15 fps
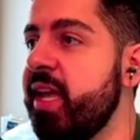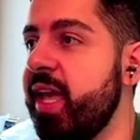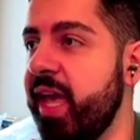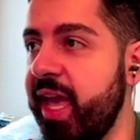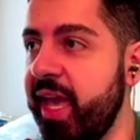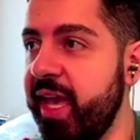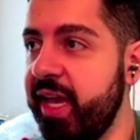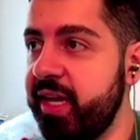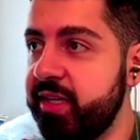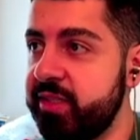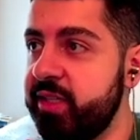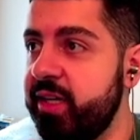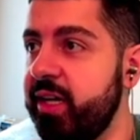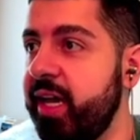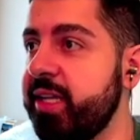and
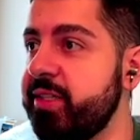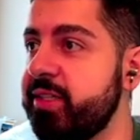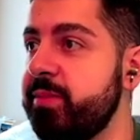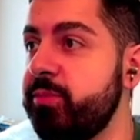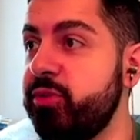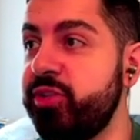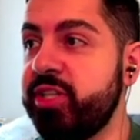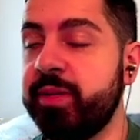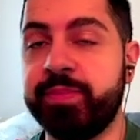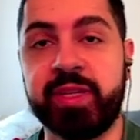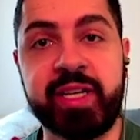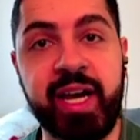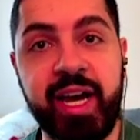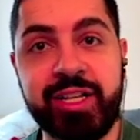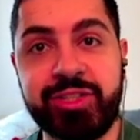ended up booting up the
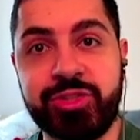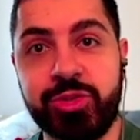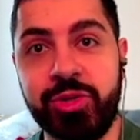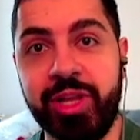console